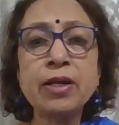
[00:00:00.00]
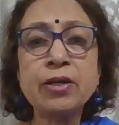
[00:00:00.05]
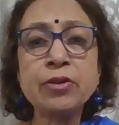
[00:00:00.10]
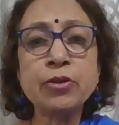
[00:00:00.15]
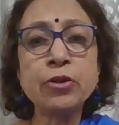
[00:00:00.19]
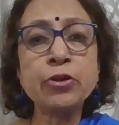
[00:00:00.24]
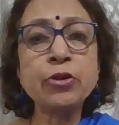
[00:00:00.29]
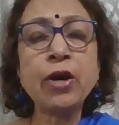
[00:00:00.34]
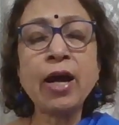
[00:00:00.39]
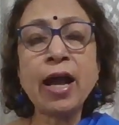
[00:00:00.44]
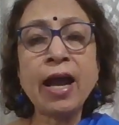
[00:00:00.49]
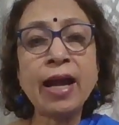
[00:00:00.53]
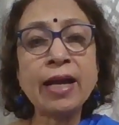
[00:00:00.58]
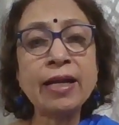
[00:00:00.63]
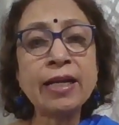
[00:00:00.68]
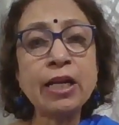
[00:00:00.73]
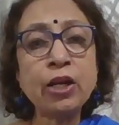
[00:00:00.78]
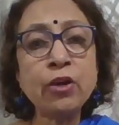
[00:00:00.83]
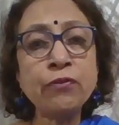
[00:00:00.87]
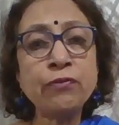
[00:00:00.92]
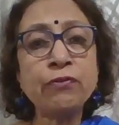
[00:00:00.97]

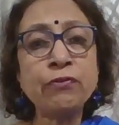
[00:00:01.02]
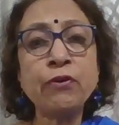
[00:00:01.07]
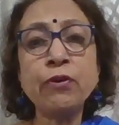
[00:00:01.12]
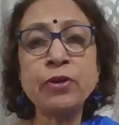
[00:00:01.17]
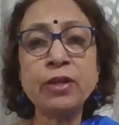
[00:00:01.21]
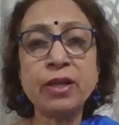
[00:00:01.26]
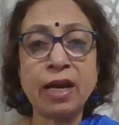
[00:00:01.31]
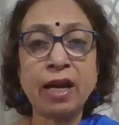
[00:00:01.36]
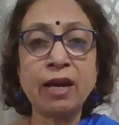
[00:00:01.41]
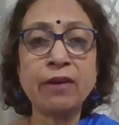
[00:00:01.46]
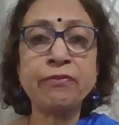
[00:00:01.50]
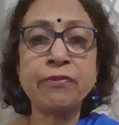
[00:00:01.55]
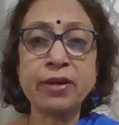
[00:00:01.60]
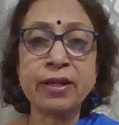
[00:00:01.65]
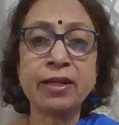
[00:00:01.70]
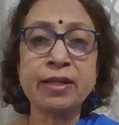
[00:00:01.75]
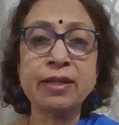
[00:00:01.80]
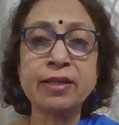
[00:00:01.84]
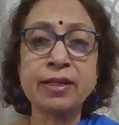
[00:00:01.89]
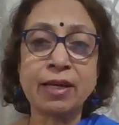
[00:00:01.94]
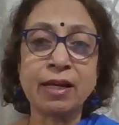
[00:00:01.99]
Anglophone
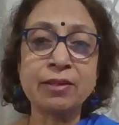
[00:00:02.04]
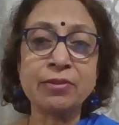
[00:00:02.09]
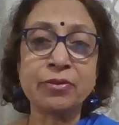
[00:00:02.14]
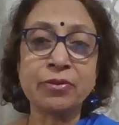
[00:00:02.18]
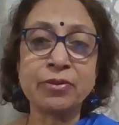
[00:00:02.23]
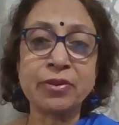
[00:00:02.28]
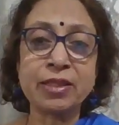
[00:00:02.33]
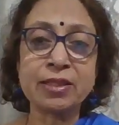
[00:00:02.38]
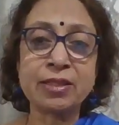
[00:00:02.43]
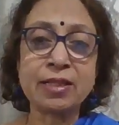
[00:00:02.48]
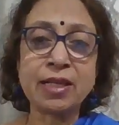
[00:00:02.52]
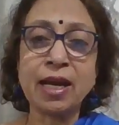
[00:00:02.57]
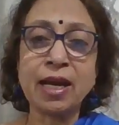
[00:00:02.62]
African countries.